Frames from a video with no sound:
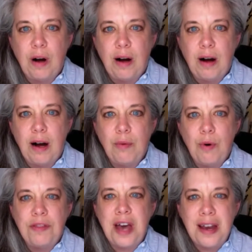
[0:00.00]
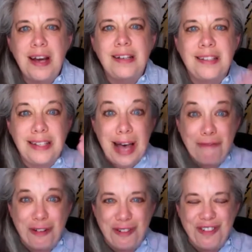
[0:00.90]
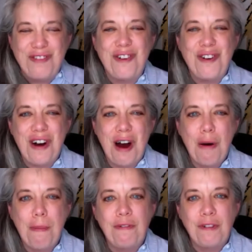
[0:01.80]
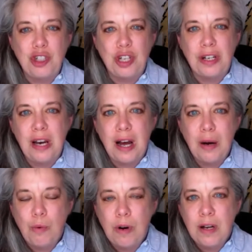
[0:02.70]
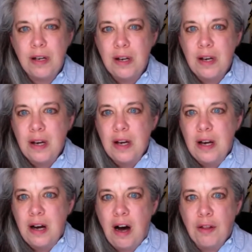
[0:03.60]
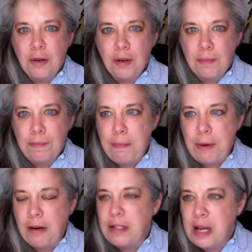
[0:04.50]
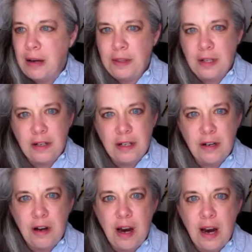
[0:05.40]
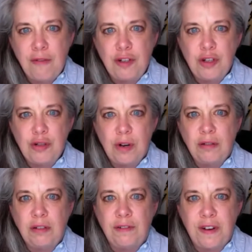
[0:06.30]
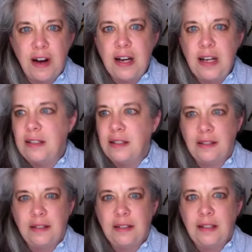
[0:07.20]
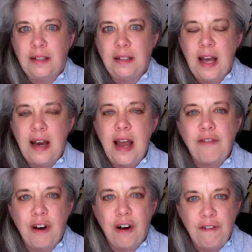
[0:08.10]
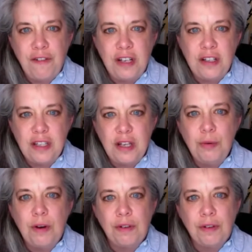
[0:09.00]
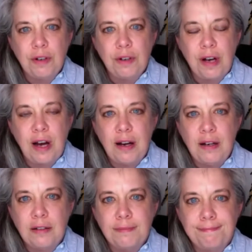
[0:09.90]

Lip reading: I want that next level for our profession. And I want other pet parents out there to not have to struggle to find and have confidence in whoever they're going to hire.